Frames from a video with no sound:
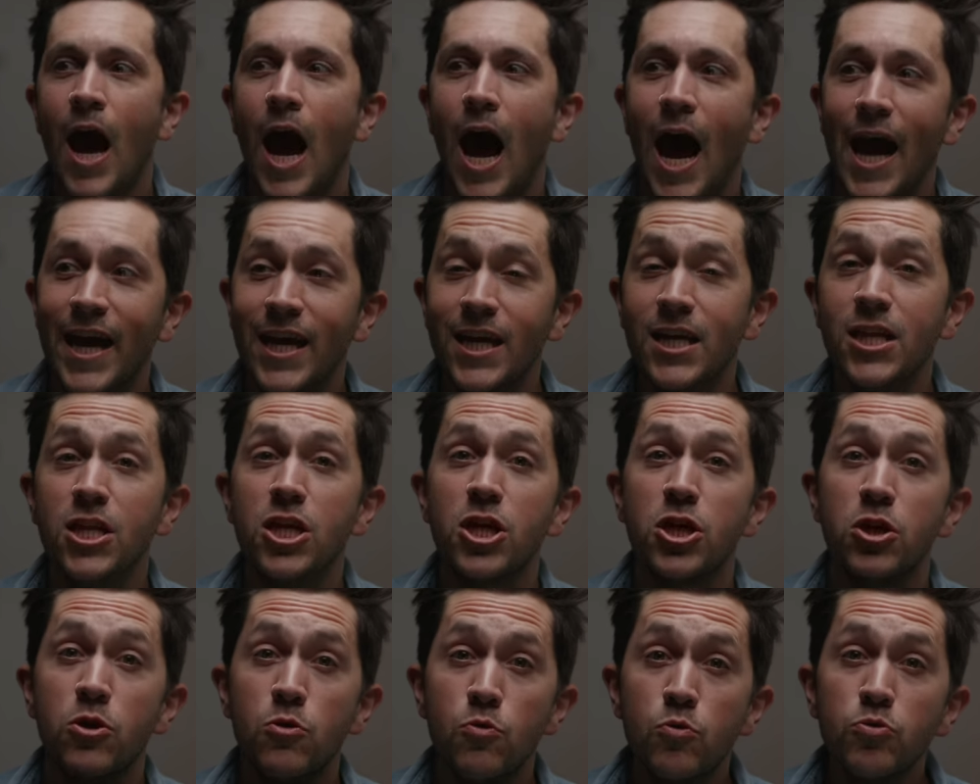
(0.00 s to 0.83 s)
I can
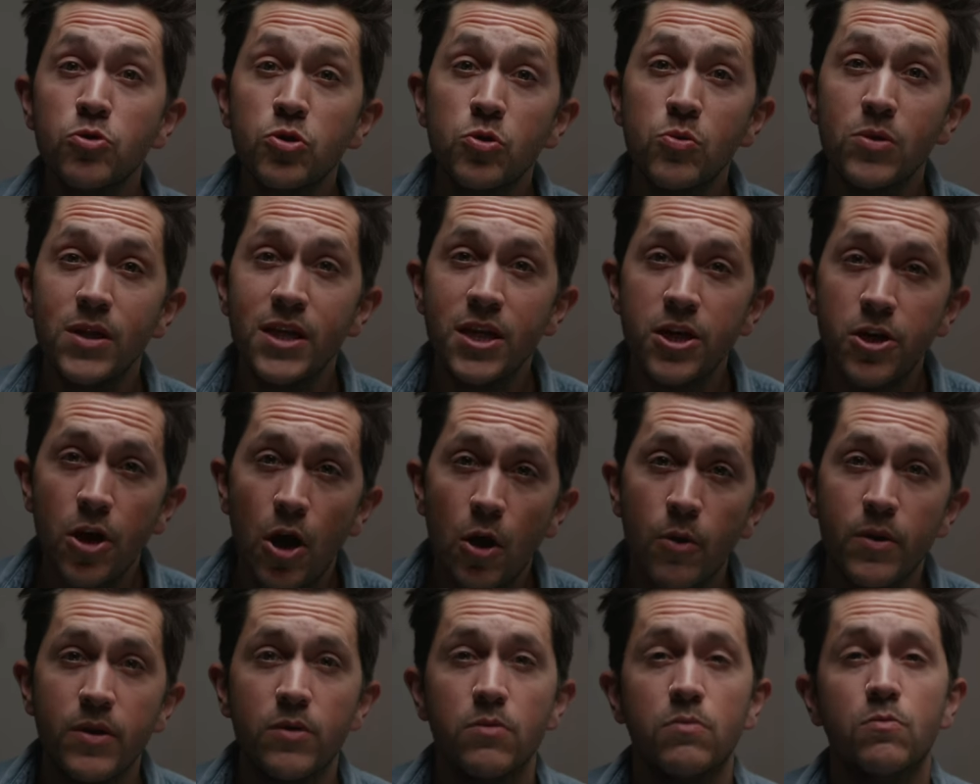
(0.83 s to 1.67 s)
usually
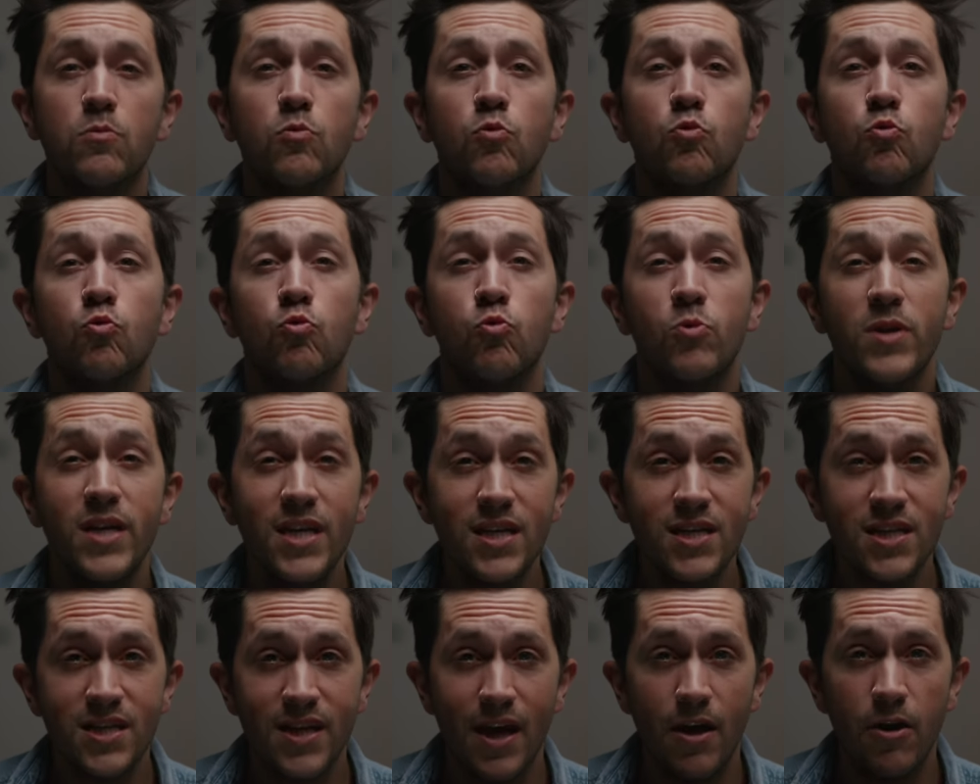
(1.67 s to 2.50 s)
go and
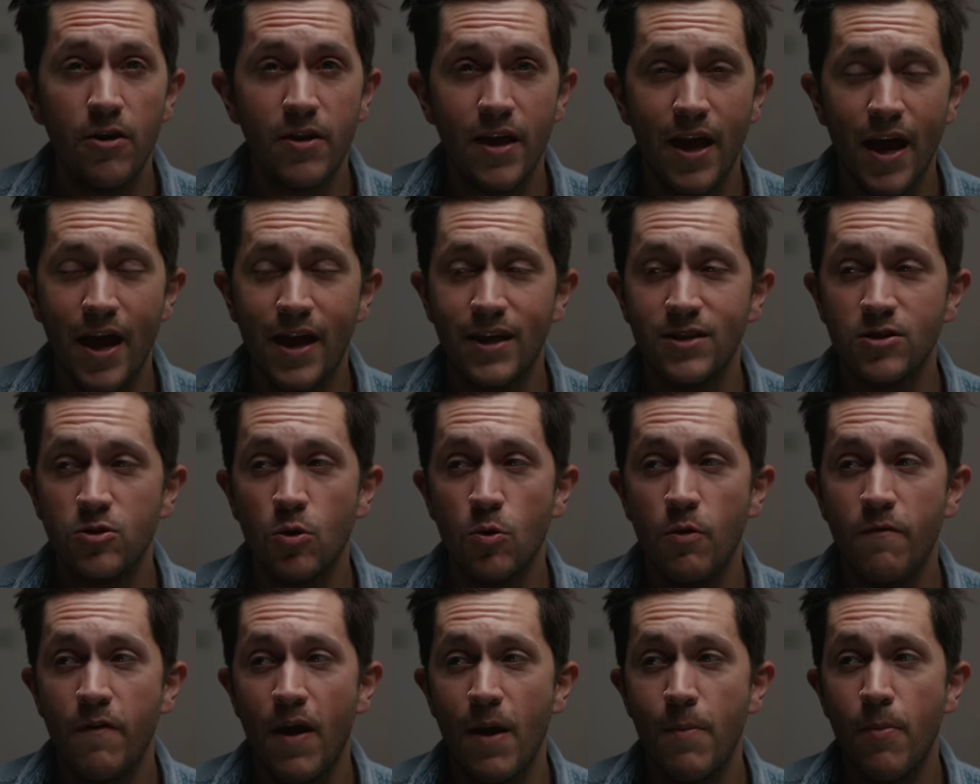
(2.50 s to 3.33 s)
resell that. And
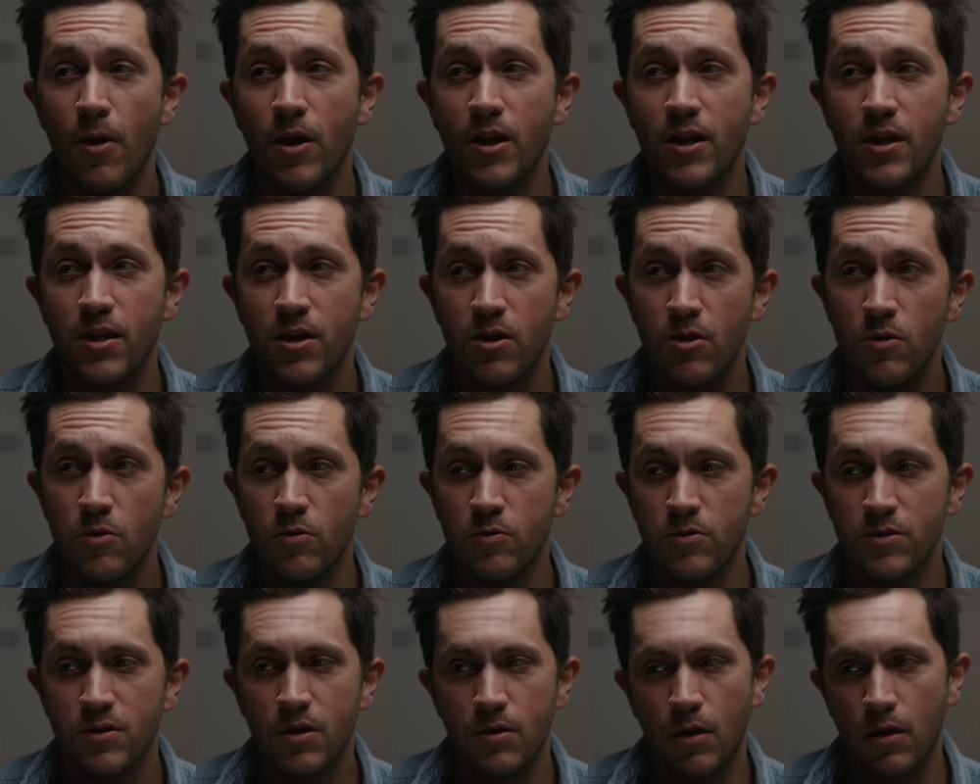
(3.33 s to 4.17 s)
so if I bought it
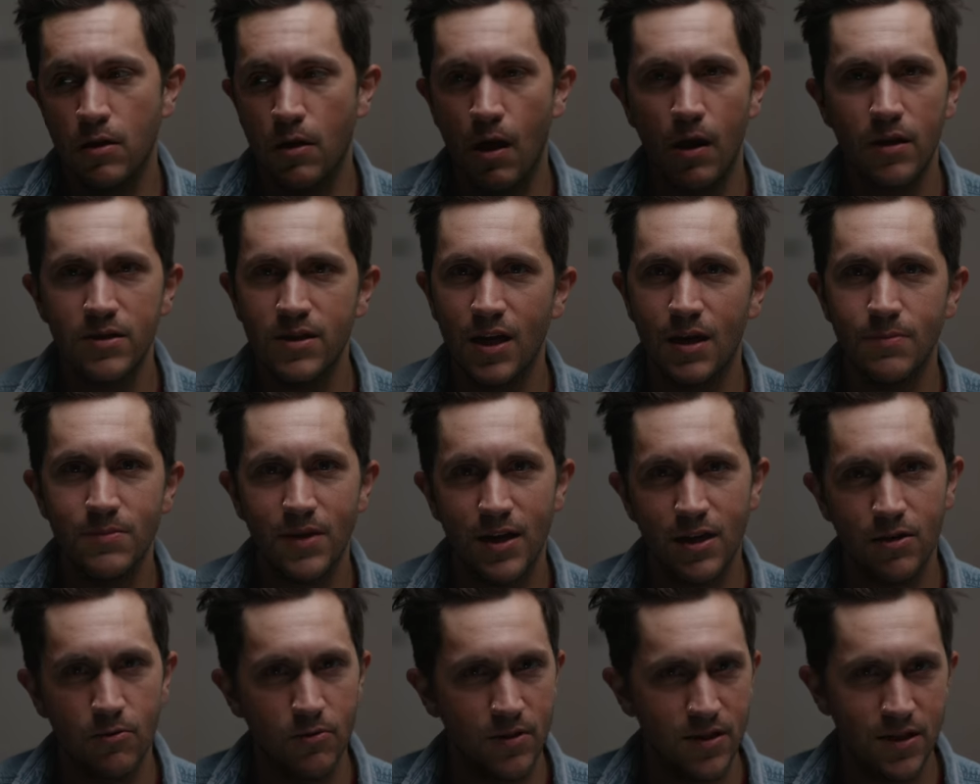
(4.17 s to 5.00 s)
used, a lot of times
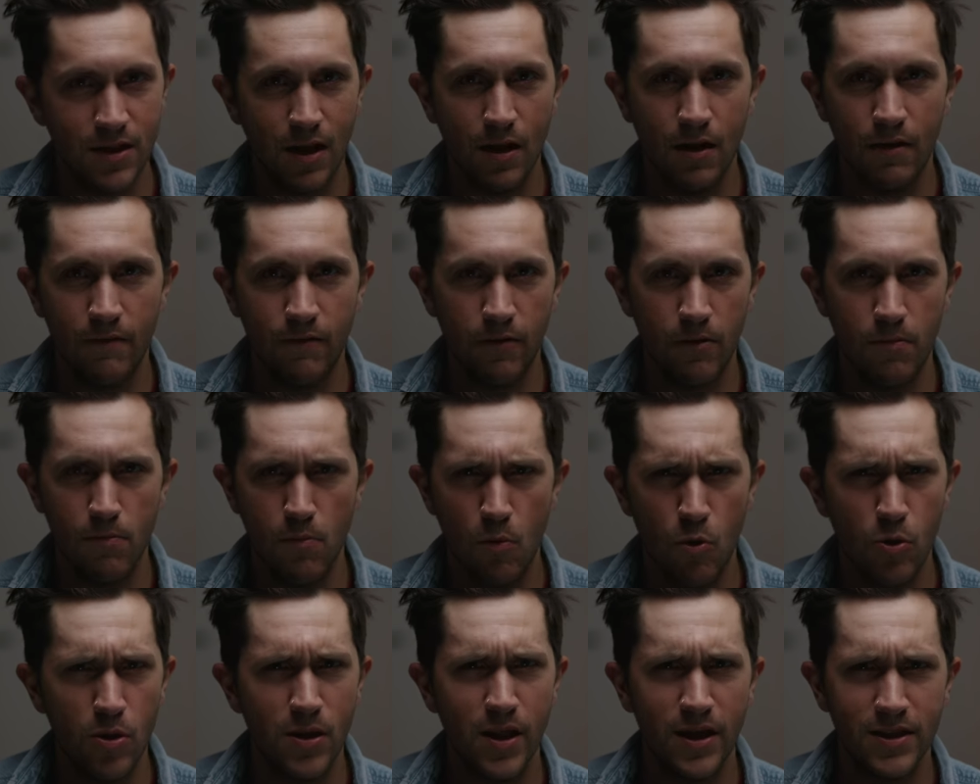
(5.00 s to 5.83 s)
I can resell it for
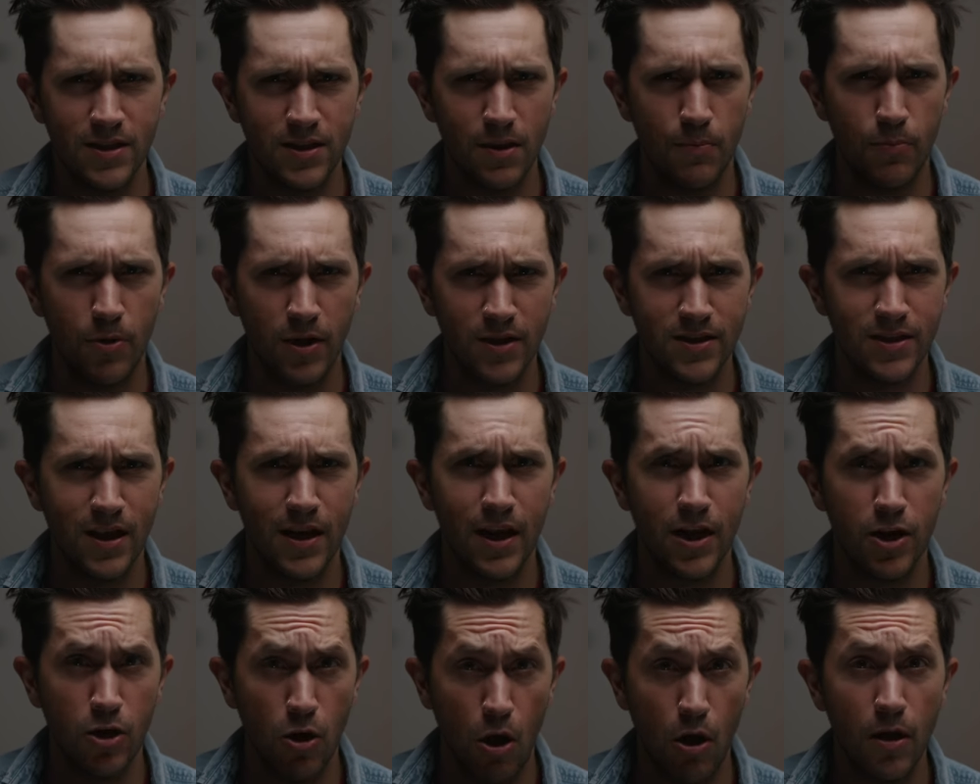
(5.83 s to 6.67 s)
more or less the price that
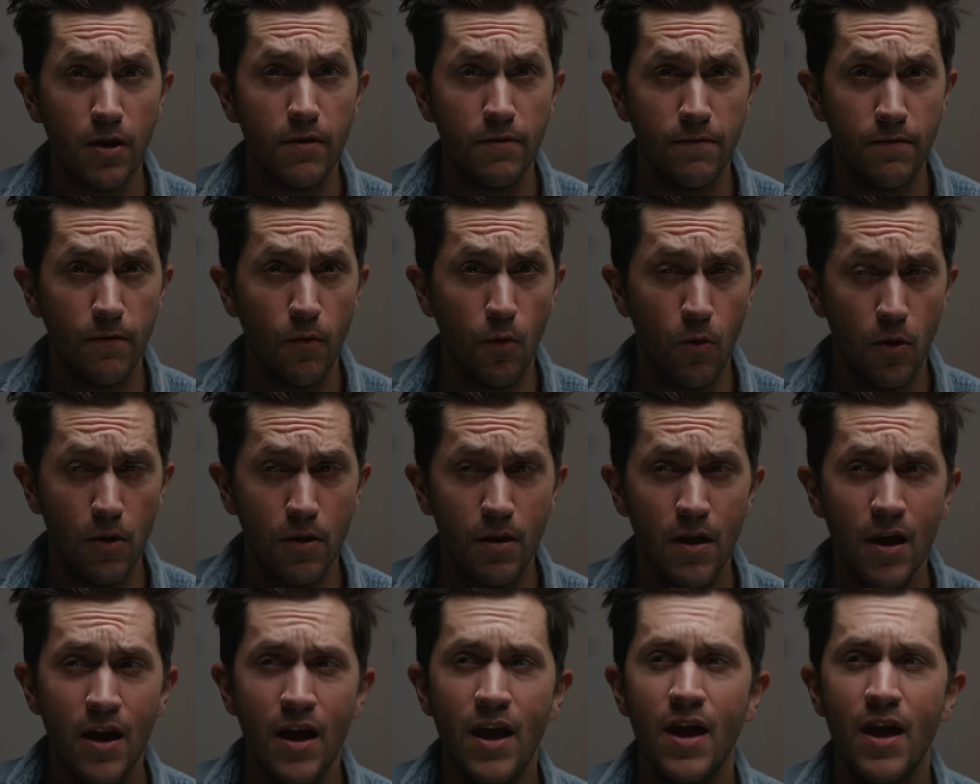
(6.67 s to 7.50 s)
I got it for.